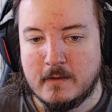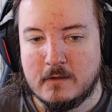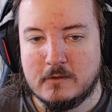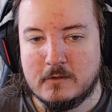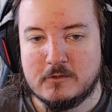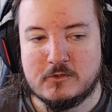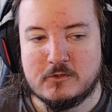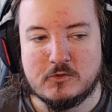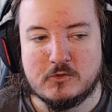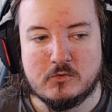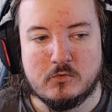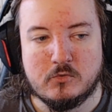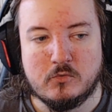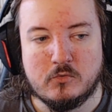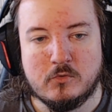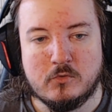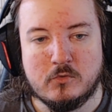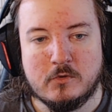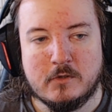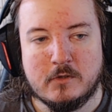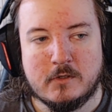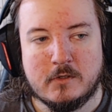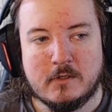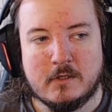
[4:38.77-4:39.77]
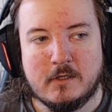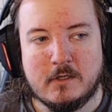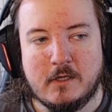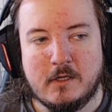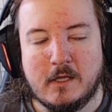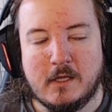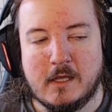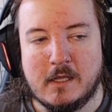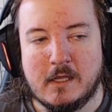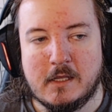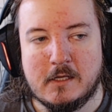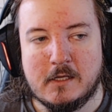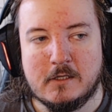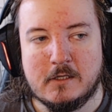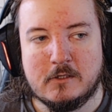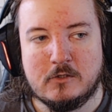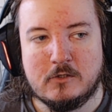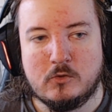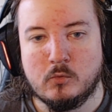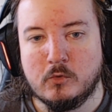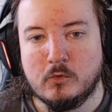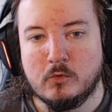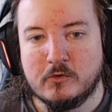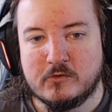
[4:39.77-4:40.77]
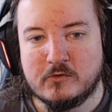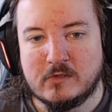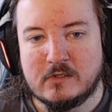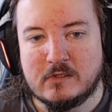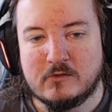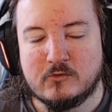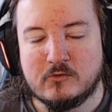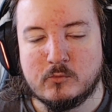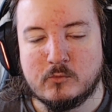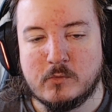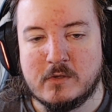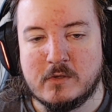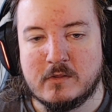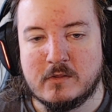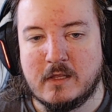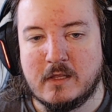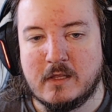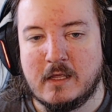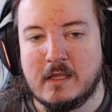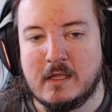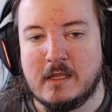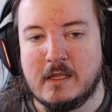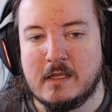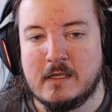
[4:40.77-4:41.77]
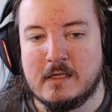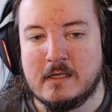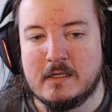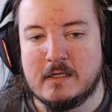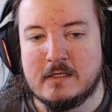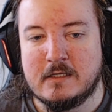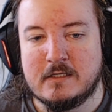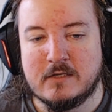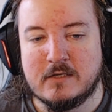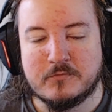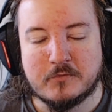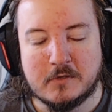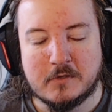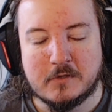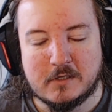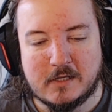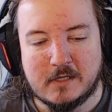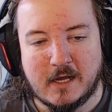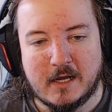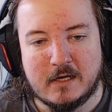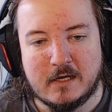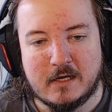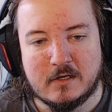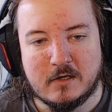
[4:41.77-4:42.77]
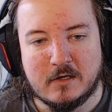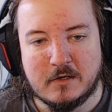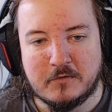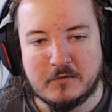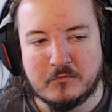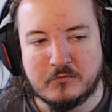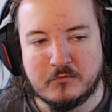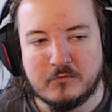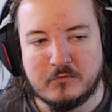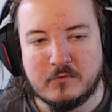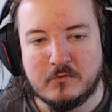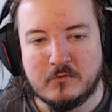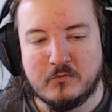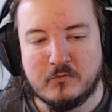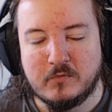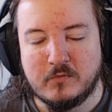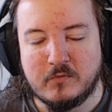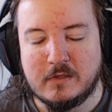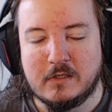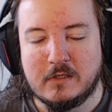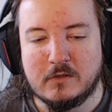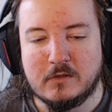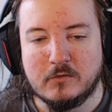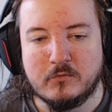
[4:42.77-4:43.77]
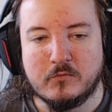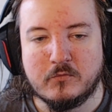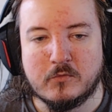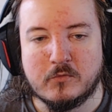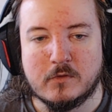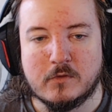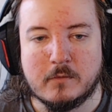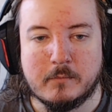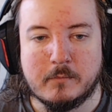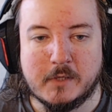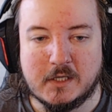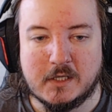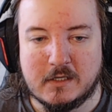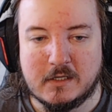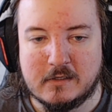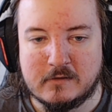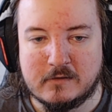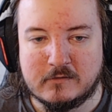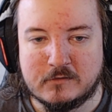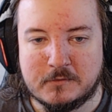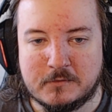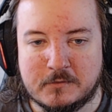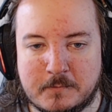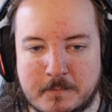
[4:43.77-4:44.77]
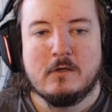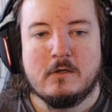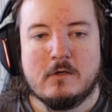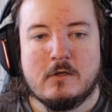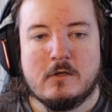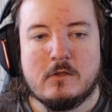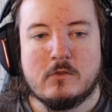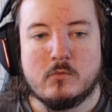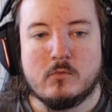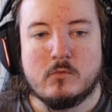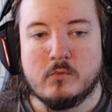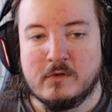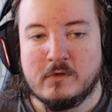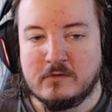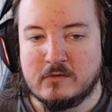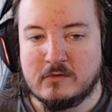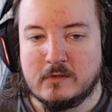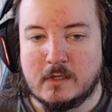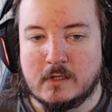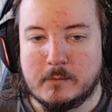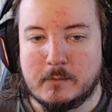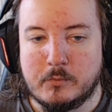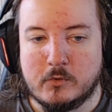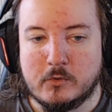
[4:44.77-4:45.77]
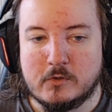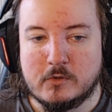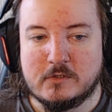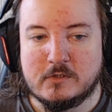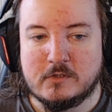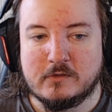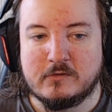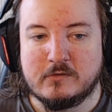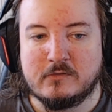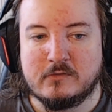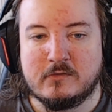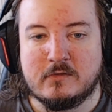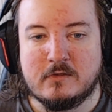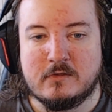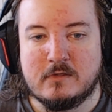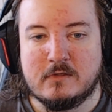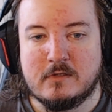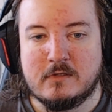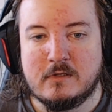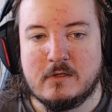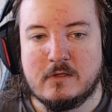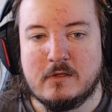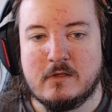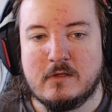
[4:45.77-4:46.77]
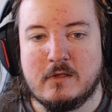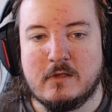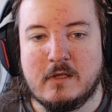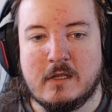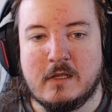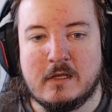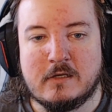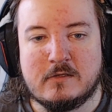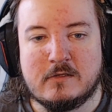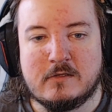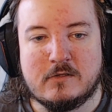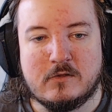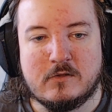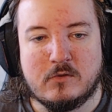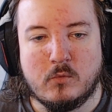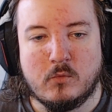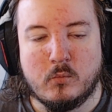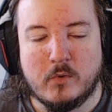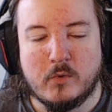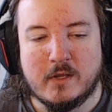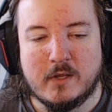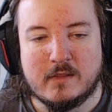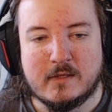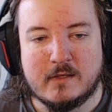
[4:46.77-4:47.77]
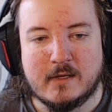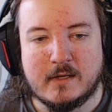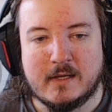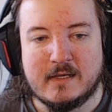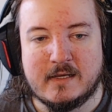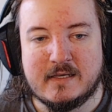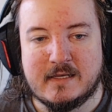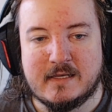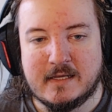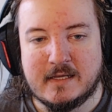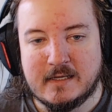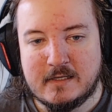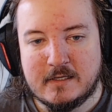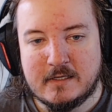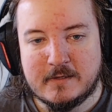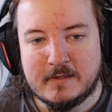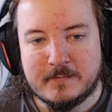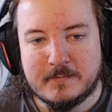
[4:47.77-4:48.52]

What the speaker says: to a DualSense with a different kind of feel for the buttons. The reason I purchased it the way that I did